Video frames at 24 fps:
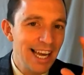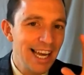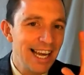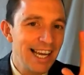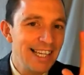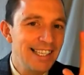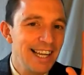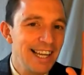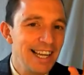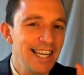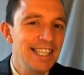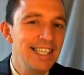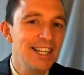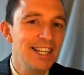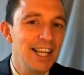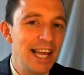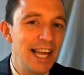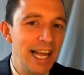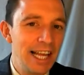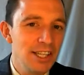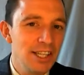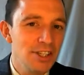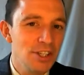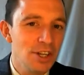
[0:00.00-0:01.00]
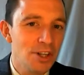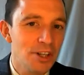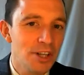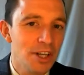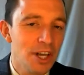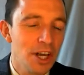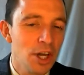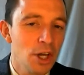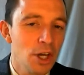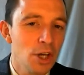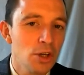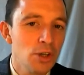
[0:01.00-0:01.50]
It's a little insult.
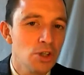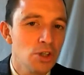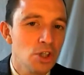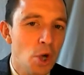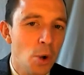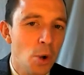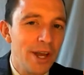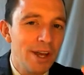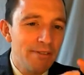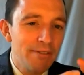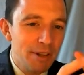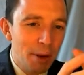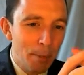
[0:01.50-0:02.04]
So if